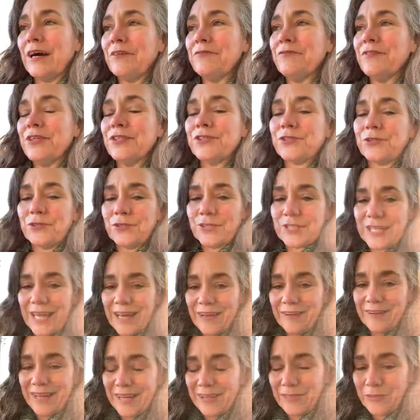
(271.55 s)
vigil
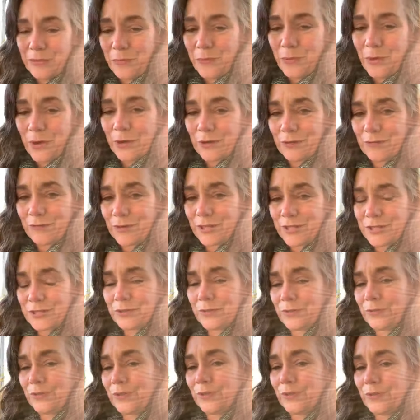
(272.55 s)
down at the waterfront
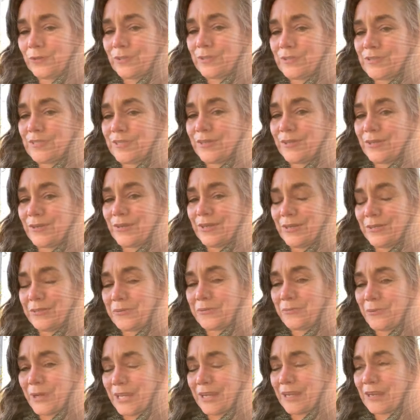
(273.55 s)
earlier this year in
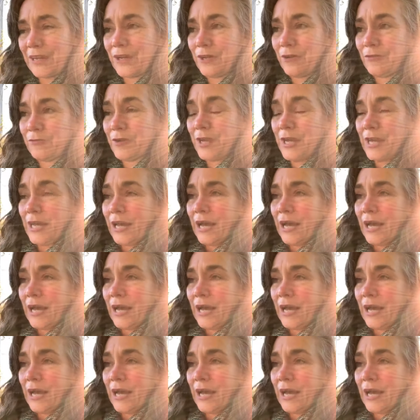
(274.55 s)
the wake of